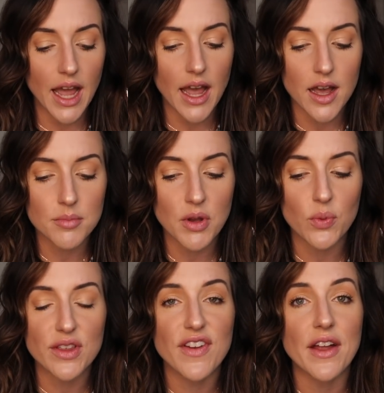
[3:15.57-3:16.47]
um,
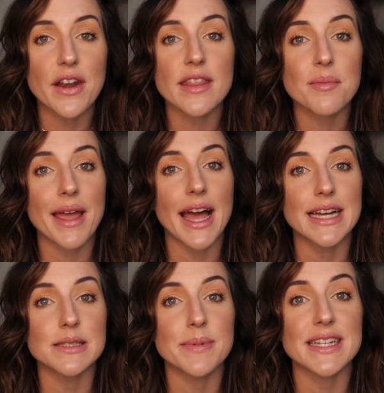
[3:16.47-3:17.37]
we found out that my
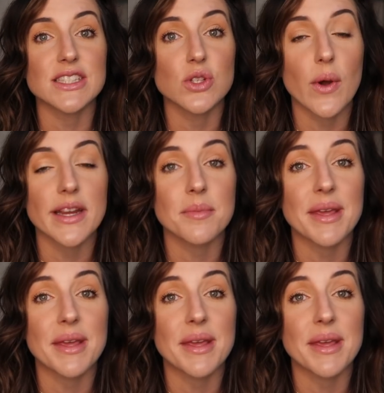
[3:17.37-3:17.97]
husband is going